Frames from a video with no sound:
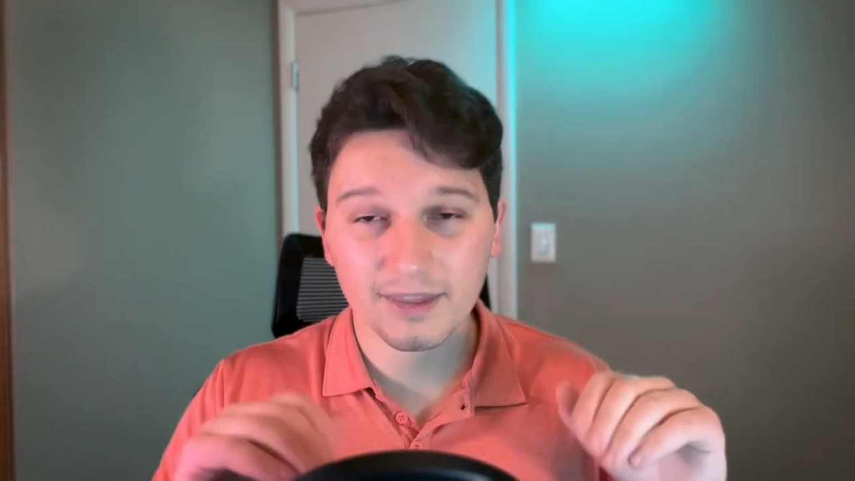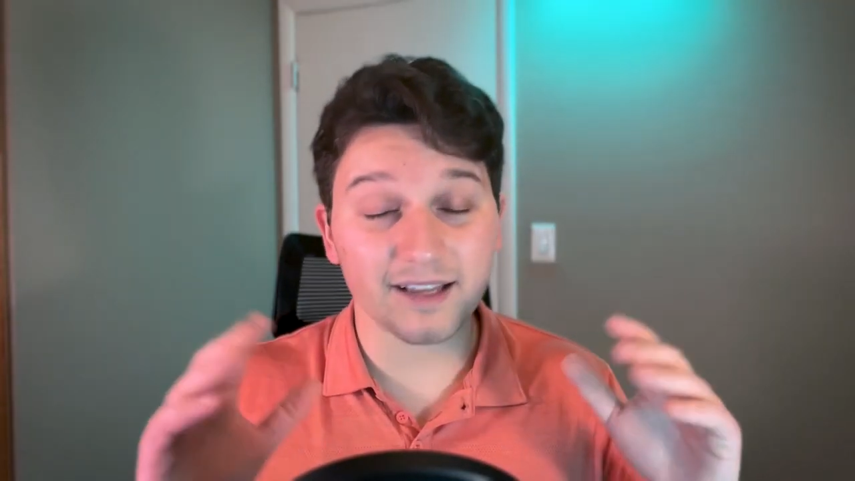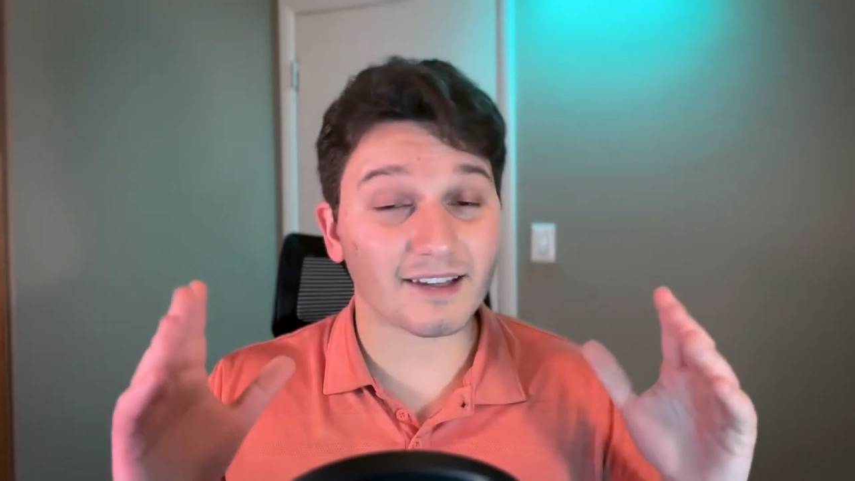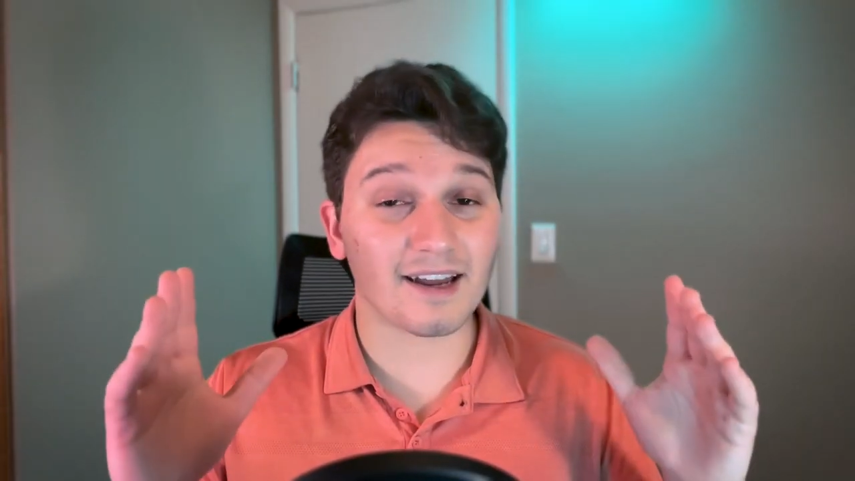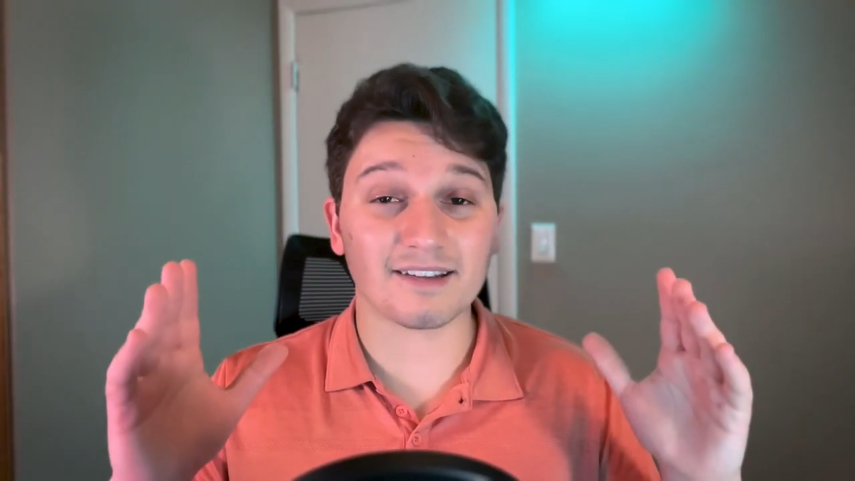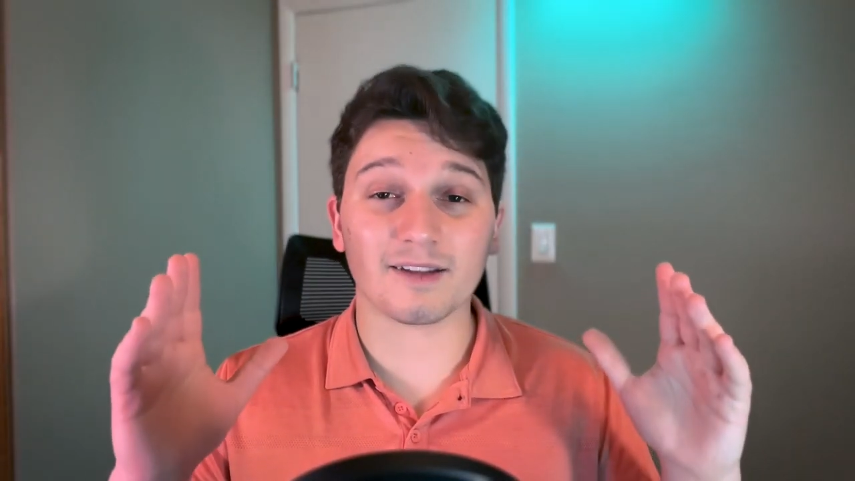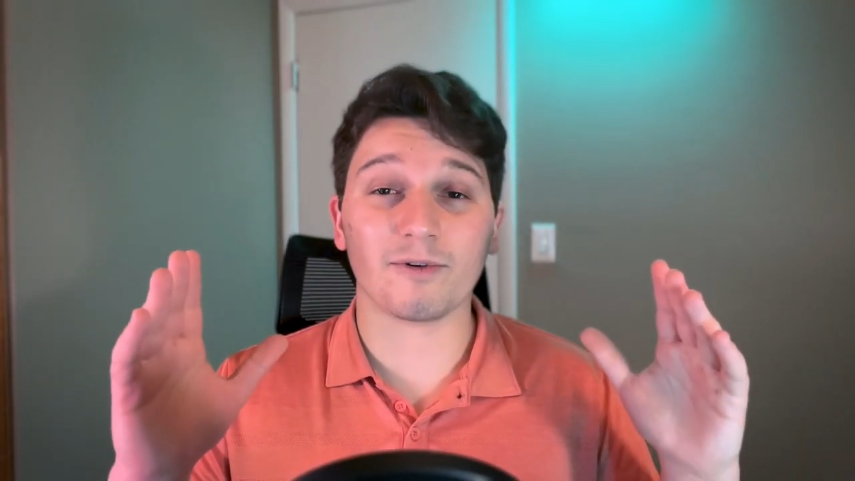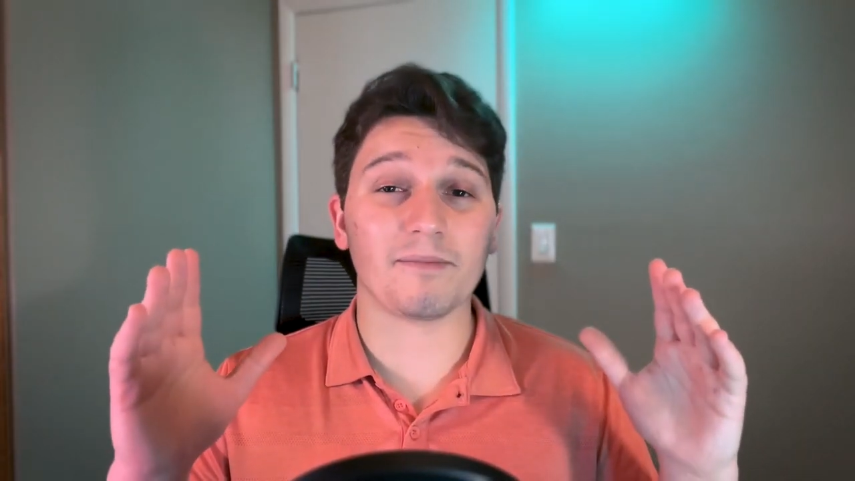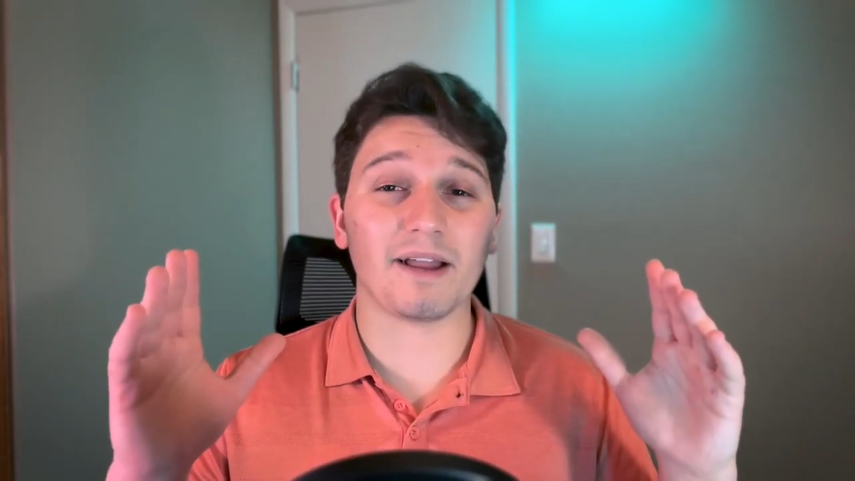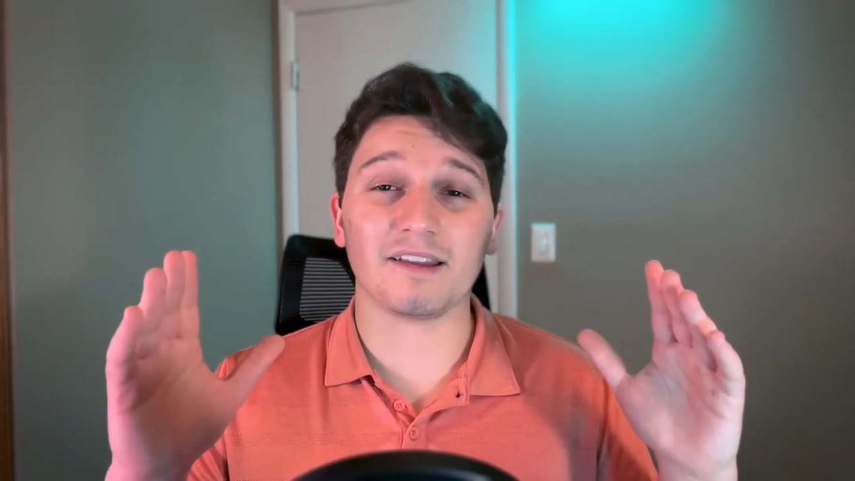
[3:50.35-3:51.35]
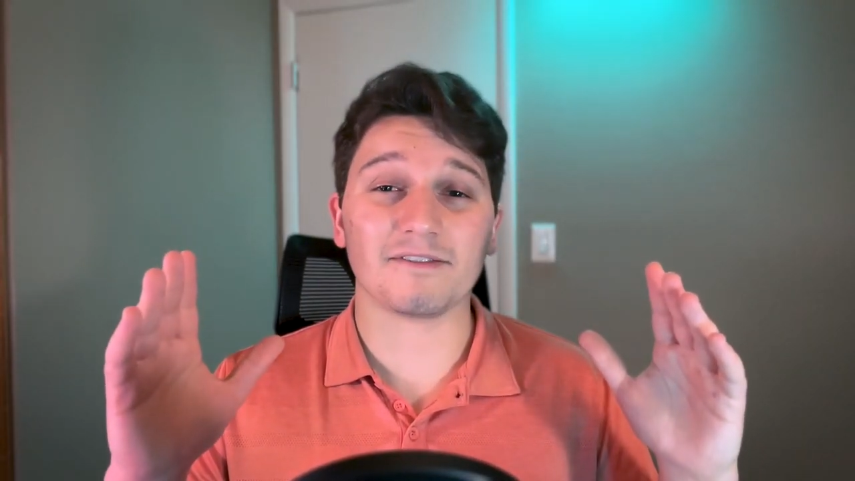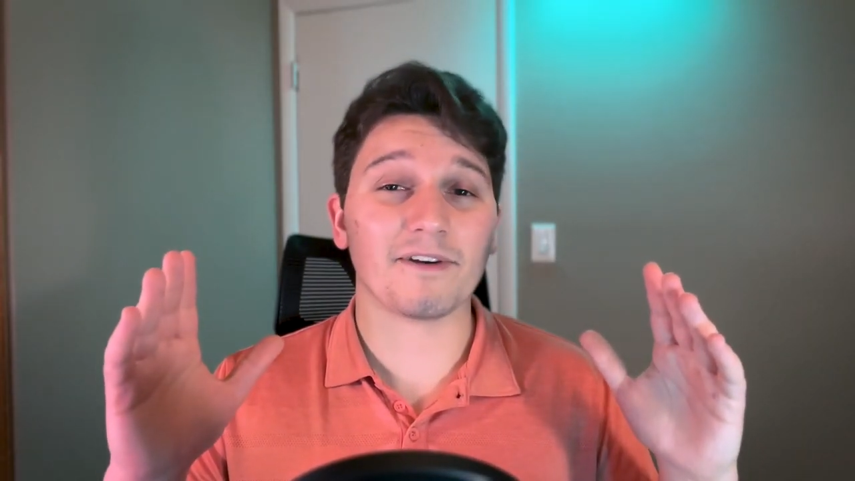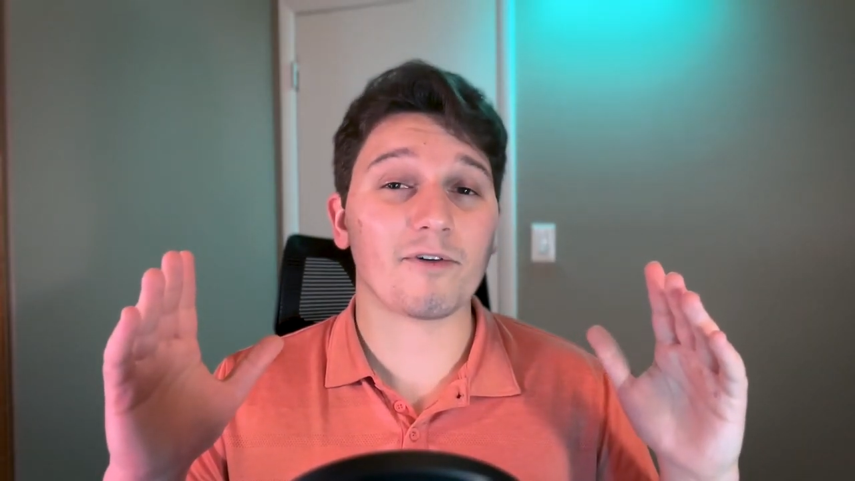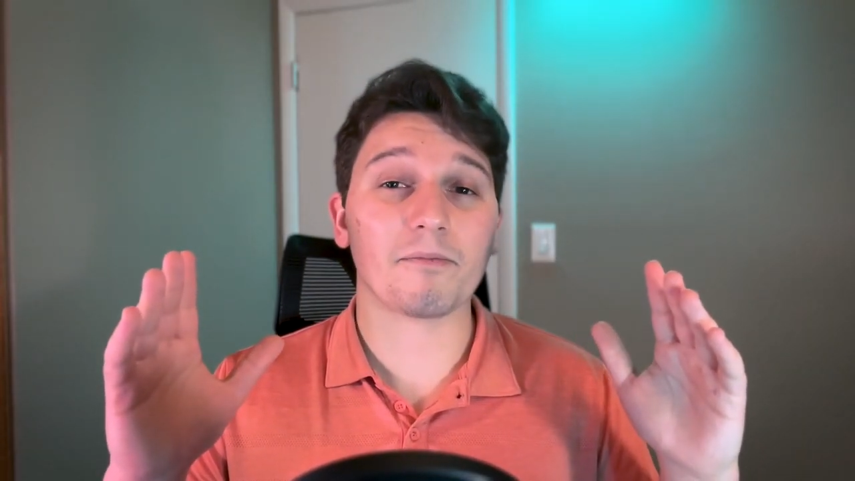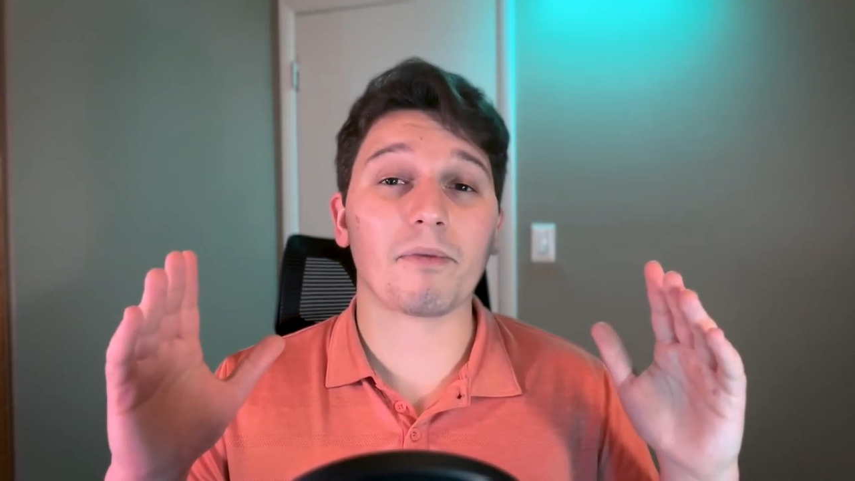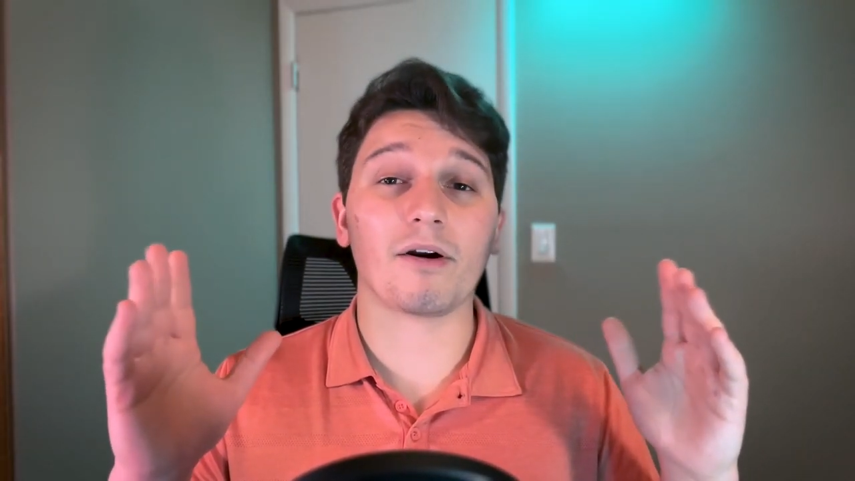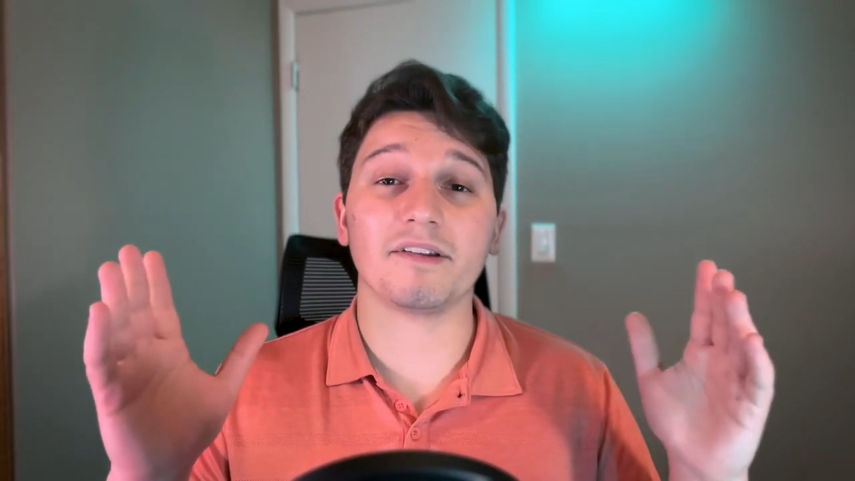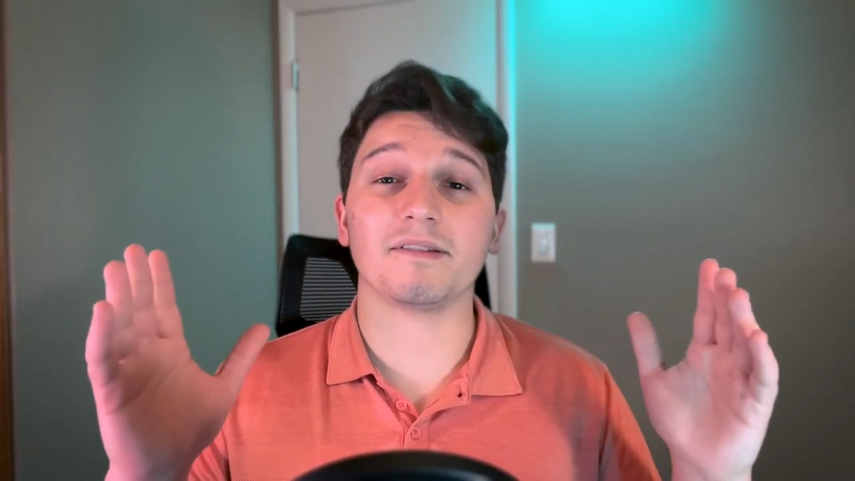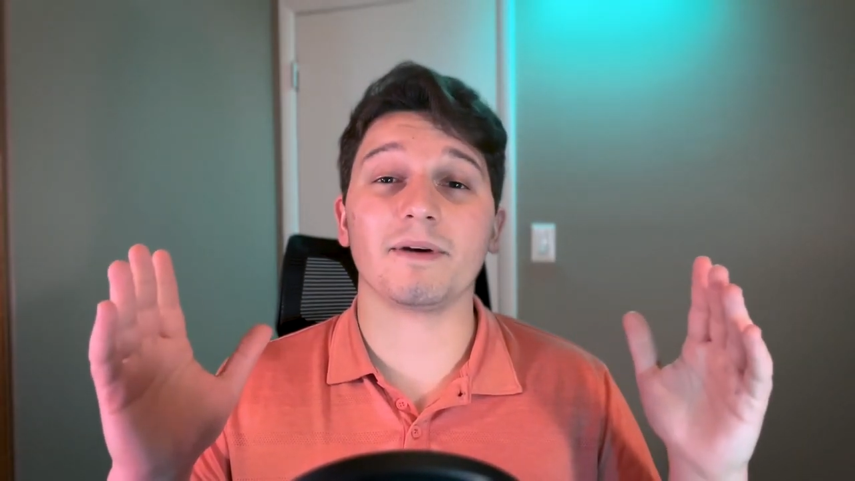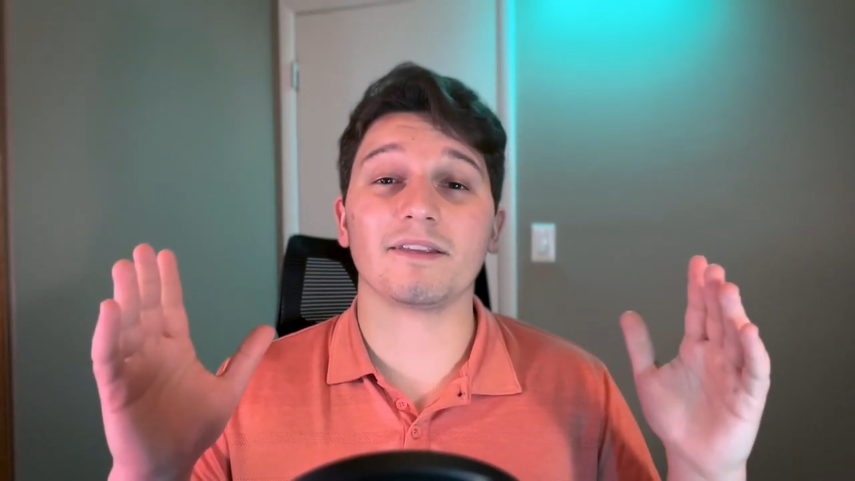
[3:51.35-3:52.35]
That's honestly one of my least favorite
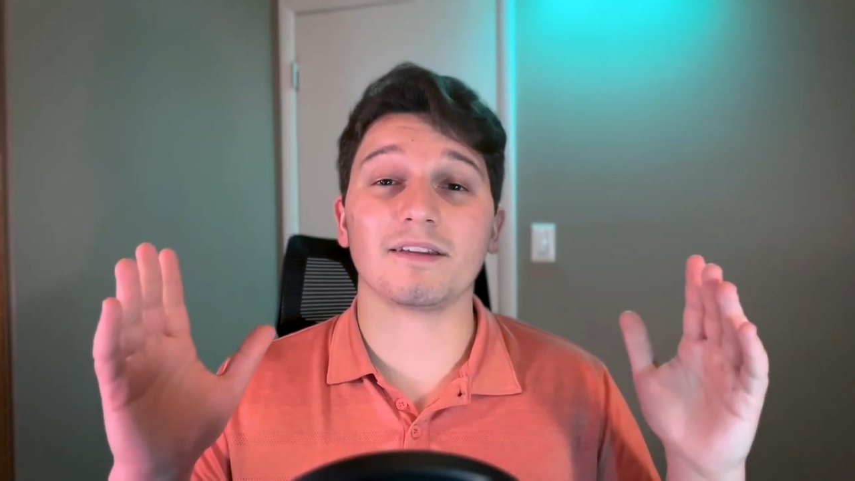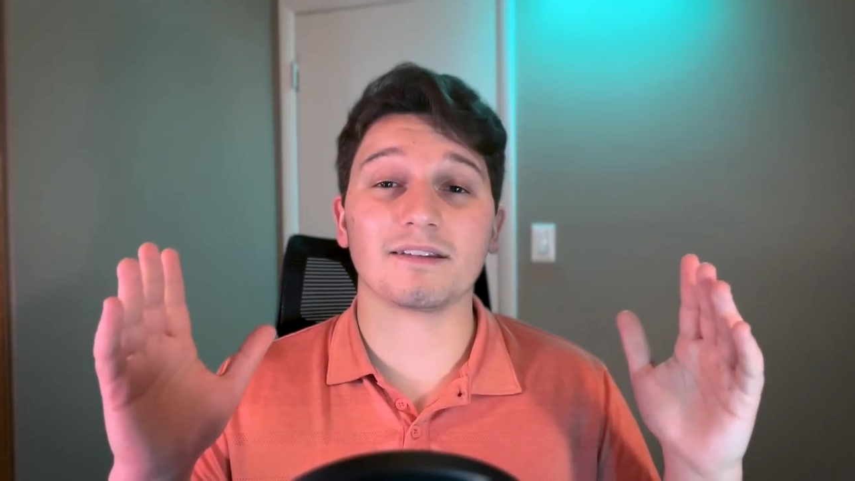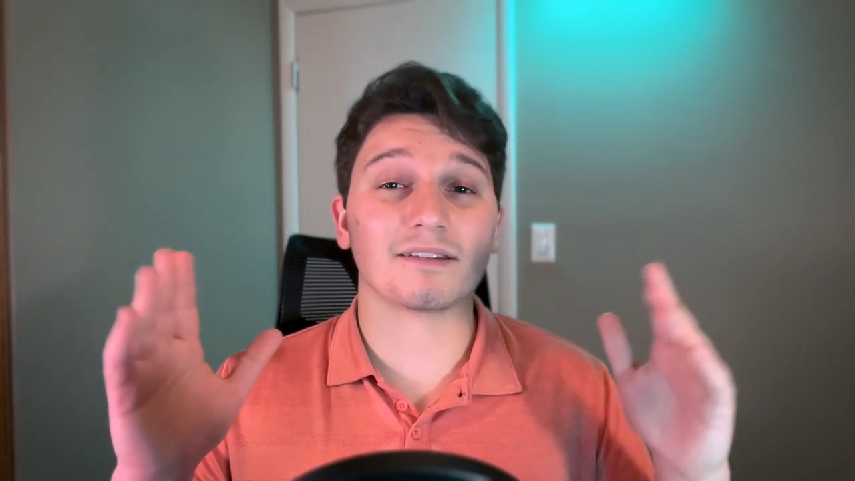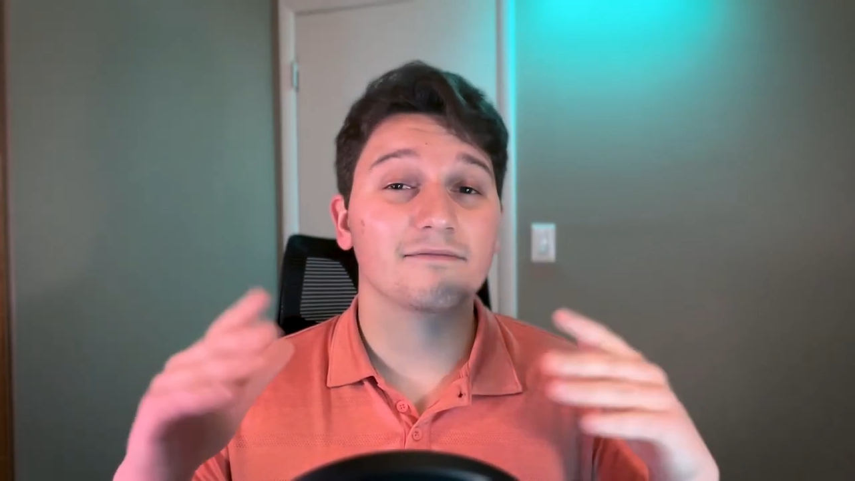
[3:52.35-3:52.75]
parts about this